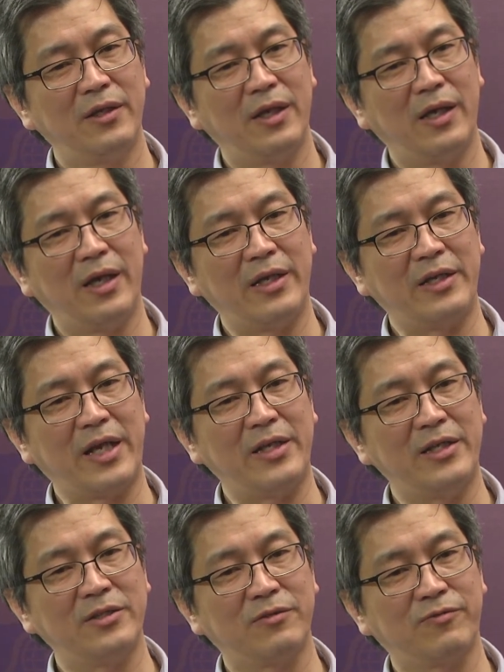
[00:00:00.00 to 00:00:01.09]
and
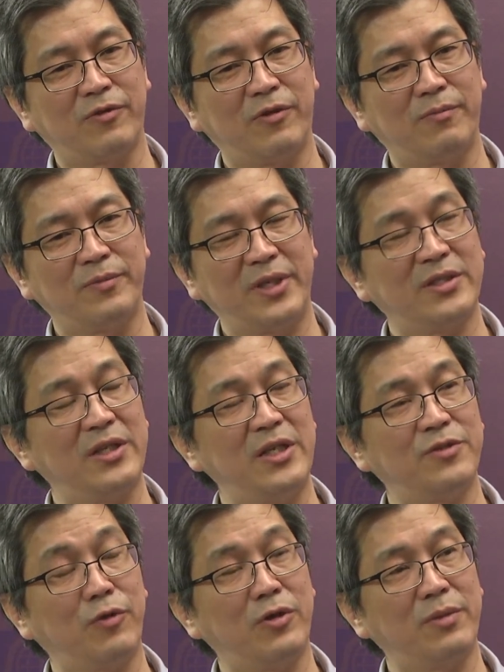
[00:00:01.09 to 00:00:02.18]
attendance from
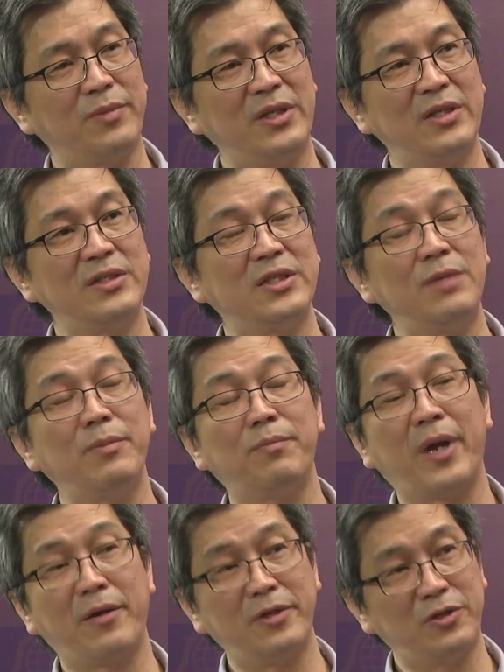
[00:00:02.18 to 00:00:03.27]
yesterday's forum, it didn't seem
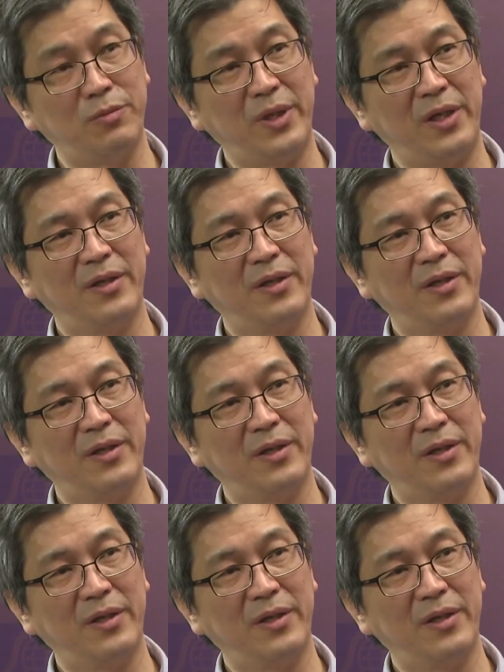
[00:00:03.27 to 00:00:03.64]
apparent to me